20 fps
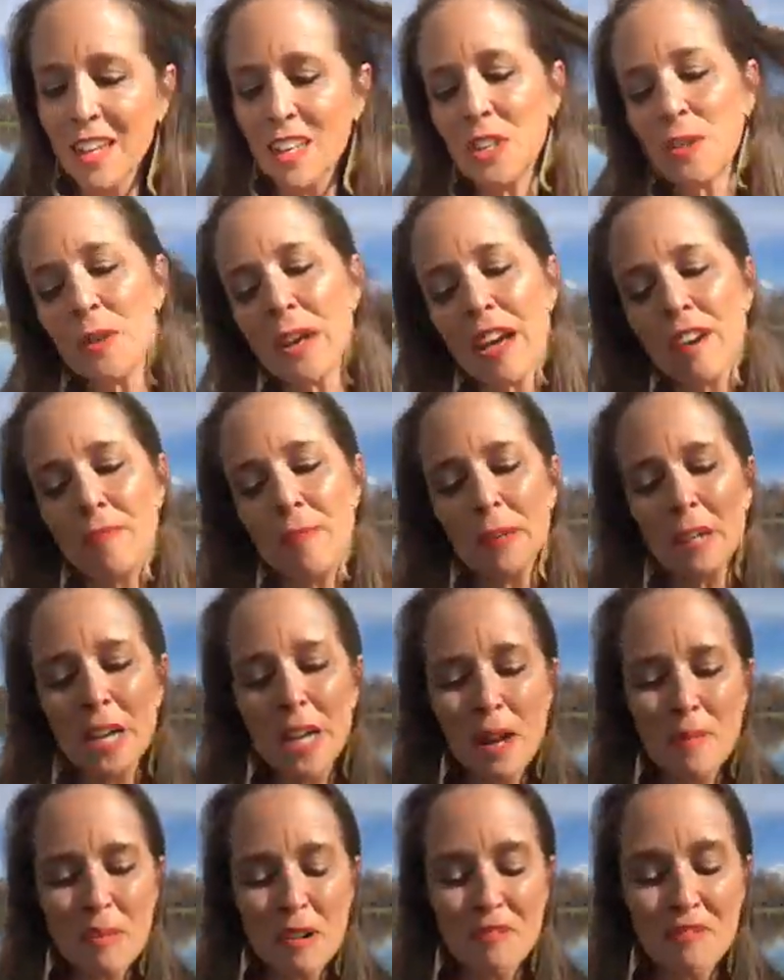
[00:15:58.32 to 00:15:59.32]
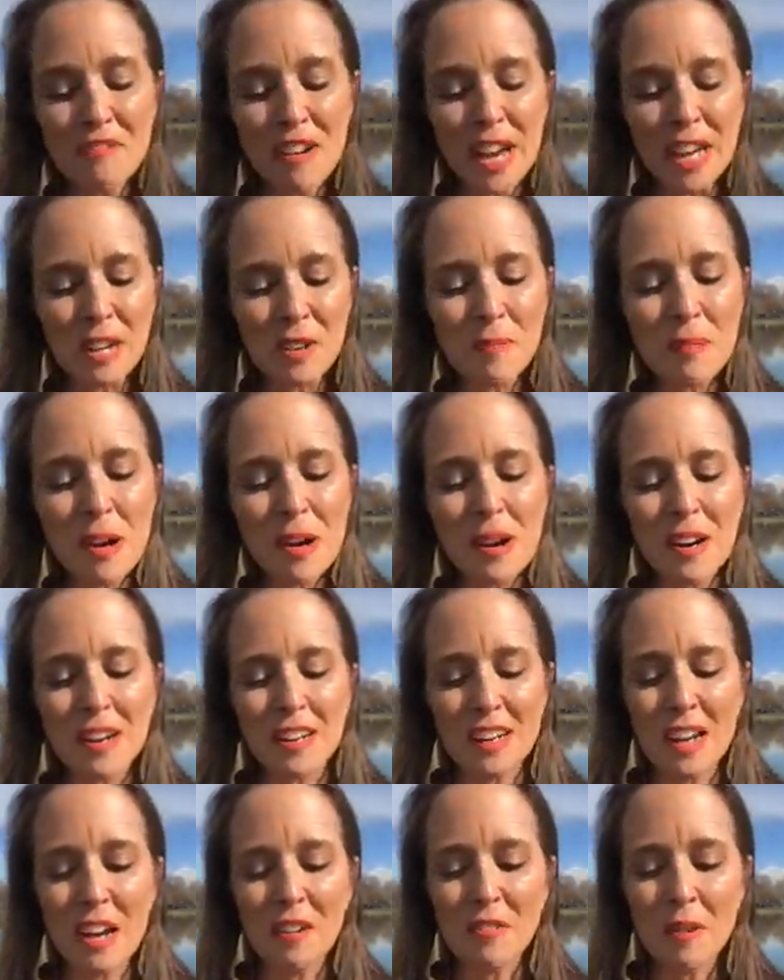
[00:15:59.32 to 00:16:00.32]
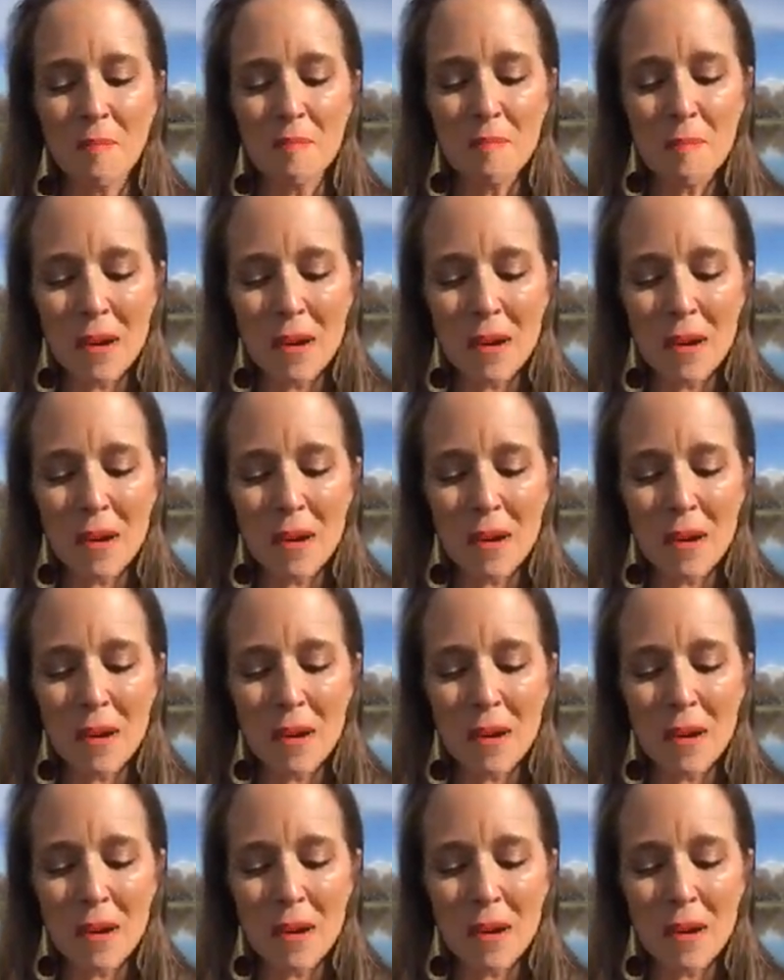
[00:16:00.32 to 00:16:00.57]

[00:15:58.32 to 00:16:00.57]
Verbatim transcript: You have become a vital part of a